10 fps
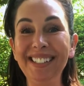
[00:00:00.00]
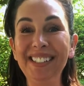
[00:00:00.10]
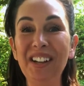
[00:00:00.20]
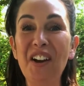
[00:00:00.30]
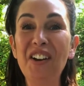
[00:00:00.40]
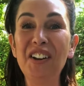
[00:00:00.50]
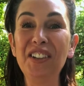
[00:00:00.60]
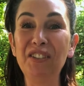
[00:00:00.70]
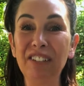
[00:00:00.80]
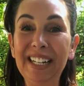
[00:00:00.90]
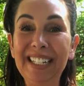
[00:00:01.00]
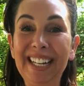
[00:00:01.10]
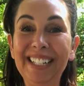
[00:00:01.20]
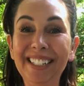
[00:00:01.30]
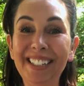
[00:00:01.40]
on the
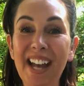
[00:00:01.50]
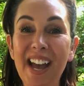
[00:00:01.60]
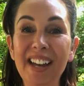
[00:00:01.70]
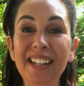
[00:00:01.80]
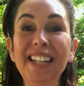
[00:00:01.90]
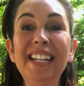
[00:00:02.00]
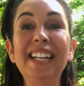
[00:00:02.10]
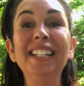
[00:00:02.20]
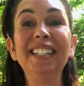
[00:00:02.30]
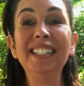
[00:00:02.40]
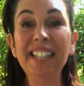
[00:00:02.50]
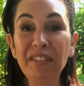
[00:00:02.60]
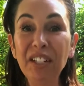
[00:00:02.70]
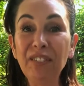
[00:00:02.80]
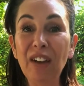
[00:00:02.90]
radiated side and
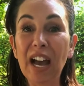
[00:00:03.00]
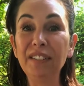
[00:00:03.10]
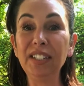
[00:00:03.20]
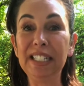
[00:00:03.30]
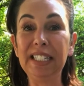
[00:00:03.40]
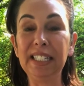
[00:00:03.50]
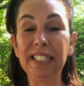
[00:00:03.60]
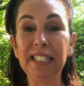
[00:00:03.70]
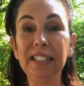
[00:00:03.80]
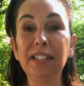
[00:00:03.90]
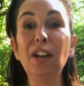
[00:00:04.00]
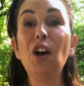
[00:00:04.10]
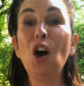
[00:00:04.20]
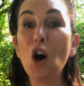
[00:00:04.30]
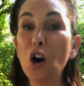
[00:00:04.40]
75 cc's
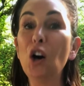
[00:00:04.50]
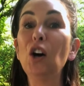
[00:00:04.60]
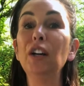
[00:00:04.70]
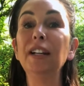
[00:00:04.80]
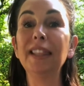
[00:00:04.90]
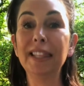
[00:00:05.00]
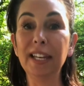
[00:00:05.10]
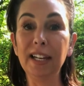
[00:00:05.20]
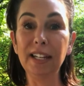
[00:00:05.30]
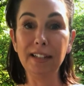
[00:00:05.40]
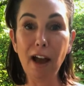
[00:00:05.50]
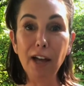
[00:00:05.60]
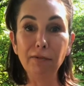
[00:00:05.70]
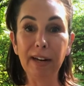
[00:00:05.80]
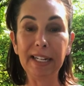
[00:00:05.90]
on the
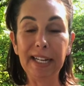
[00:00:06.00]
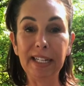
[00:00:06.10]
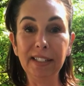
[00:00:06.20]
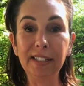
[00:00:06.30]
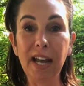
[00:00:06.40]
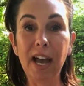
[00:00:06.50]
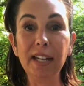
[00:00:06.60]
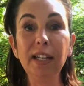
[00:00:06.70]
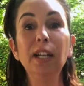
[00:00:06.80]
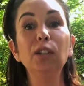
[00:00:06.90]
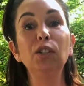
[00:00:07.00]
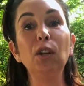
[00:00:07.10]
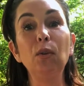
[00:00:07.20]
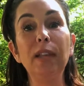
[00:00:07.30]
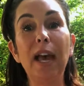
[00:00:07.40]
non-radiated side,
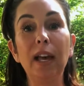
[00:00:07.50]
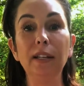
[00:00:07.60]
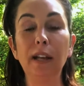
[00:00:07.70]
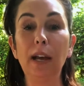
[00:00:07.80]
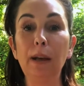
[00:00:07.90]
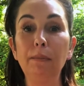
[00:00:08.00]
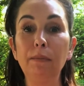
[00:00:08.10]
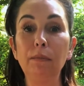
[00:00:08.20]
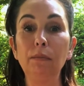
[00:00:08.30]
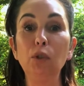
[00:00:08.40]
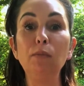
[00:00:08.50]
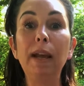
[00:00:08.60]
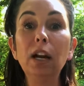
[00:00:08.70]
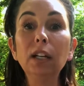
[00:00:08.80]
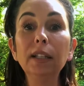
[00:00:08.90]
so that
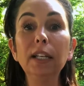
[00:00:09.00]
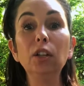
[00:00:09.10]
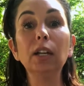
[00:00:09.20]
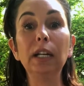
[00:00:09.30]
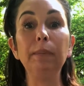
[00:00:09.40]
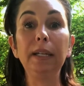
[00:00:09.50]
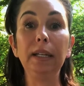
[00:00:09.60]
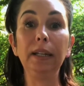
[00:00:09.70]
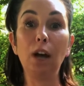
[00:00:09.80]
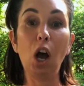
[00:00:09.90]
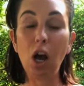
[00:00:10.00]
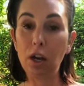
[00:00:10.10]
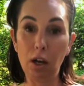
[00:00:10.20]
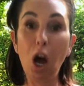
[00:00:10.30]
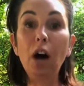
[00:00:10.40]
numerically they're going to be
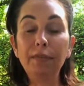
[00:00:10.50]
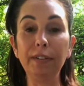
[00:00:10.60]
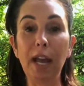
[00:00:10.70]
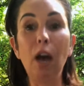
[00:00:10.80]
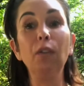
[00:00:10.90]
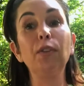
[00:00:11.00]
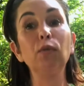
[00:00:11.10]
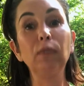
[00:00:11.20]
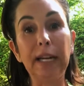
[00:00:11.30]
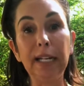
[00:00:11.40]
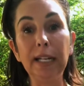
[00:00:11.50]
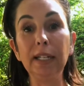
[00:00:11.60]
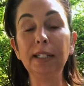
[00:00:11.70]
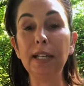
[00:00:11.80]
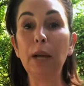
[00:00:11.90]
off now. The radiated
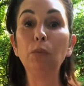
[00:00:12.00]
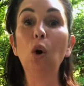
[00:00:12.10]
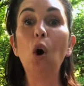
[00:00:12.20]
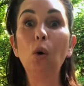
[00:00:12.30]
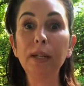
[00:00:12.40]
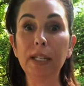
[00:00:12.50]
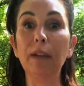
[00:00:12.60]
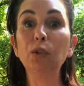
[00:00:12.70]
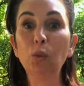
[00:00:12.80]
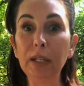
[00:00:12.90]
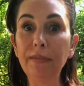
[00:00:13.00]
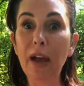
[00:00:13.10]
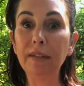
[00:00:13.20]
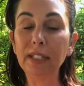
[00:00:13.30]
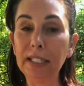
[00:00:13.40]
side will always have
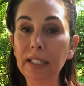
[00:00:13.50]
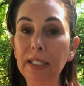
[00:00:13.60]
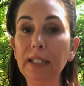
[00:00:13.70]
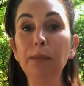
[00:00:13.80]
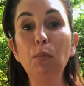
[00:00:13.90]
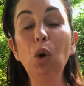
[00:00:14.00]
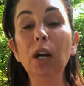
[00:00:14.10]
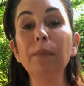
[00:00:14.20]
25 cc's more.